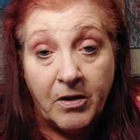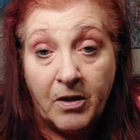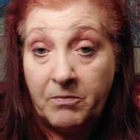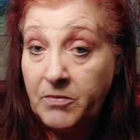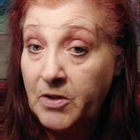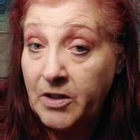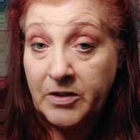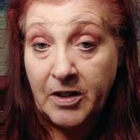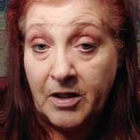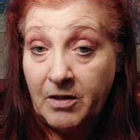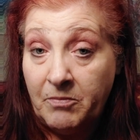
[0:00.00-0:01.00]
I'm not
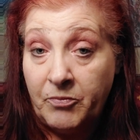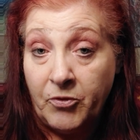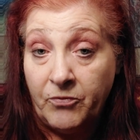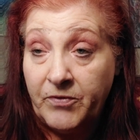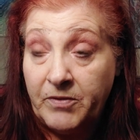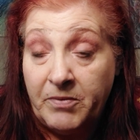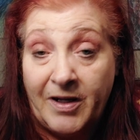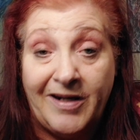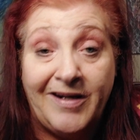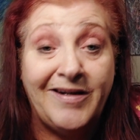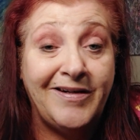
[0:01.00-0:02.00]
saying I'm perfect by
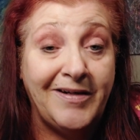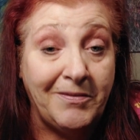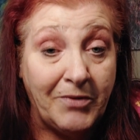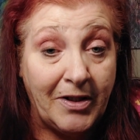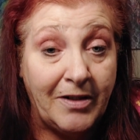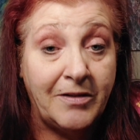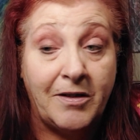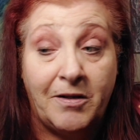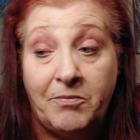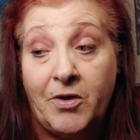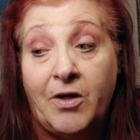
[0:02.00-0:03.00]
any means.
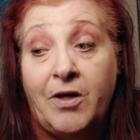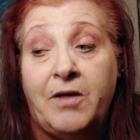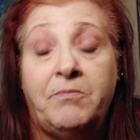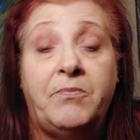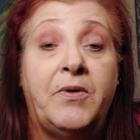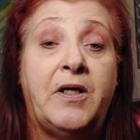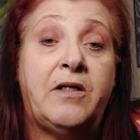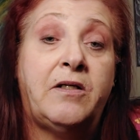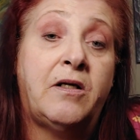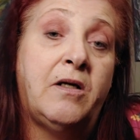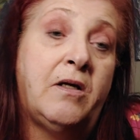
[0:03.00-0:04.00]
I'm not,
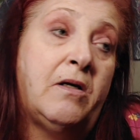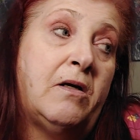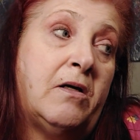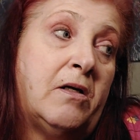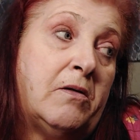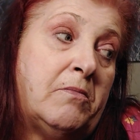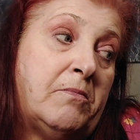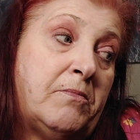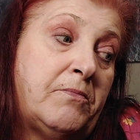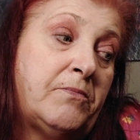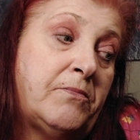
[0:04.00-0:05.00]
but
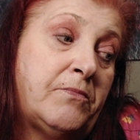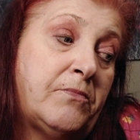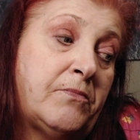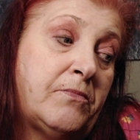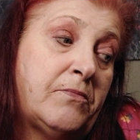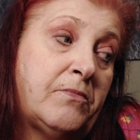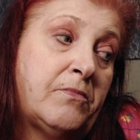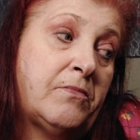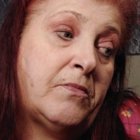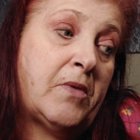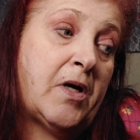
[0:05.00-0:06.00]
um,
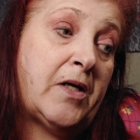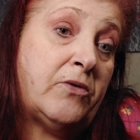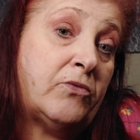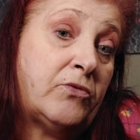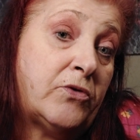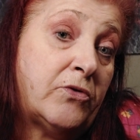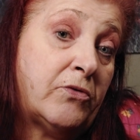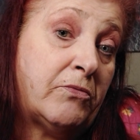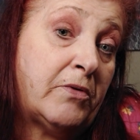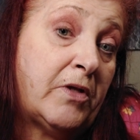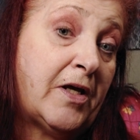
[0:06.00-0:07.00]
I don't
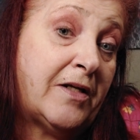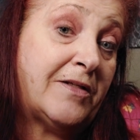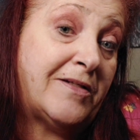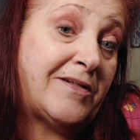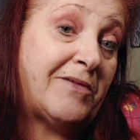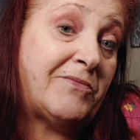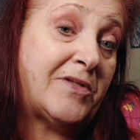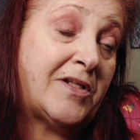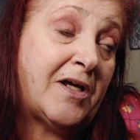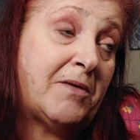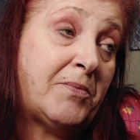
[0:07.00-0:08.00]
deserve a lot of the stuff
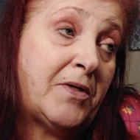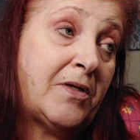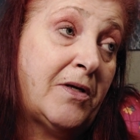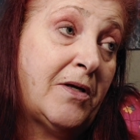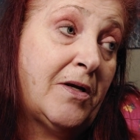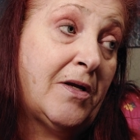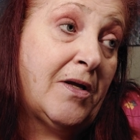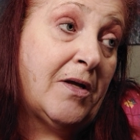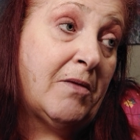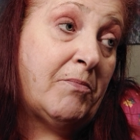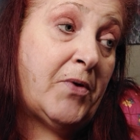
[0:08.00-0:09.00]
that's happened.
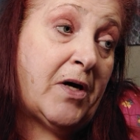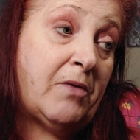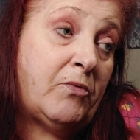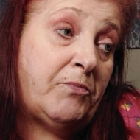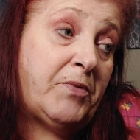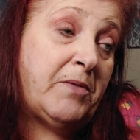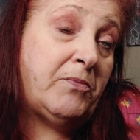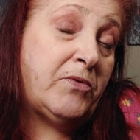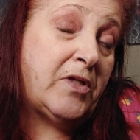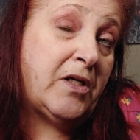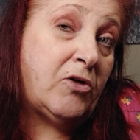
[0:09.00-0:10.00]
But when people
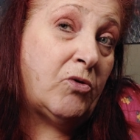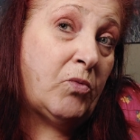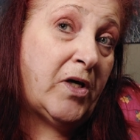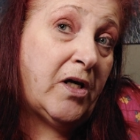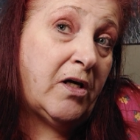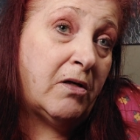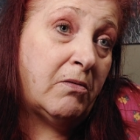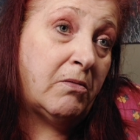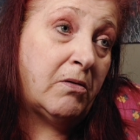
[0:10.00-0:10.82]
think you're weak,